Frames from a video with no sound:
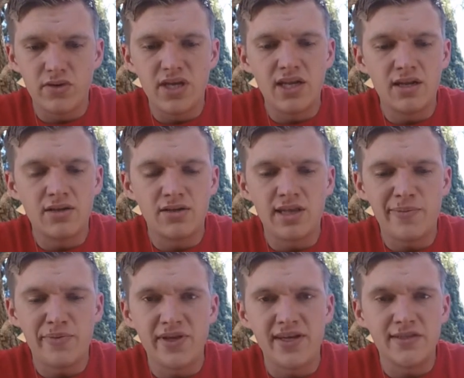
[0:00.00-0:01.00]
getting to
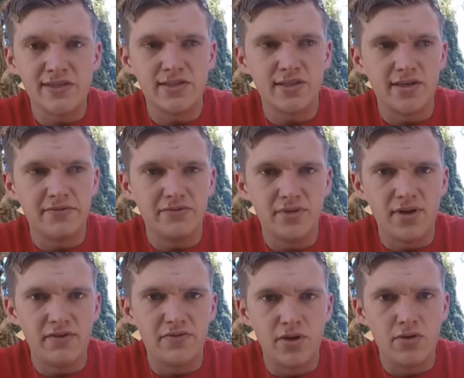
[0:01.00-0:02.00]
that place
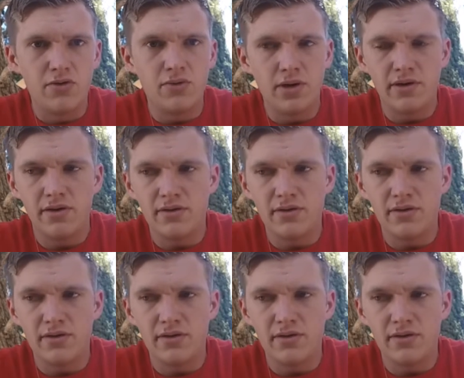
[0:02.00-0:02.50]
of no